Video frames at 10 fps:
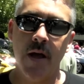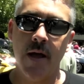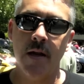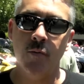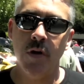
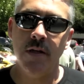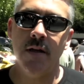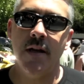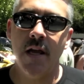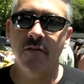and we
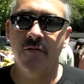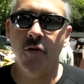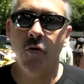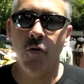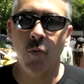did a
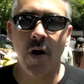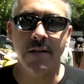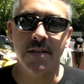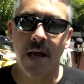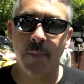food
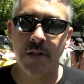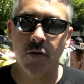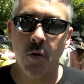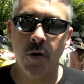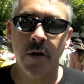wine sampling
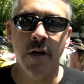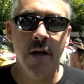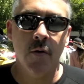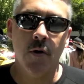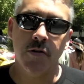tour
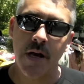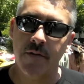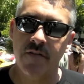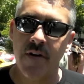we're also having a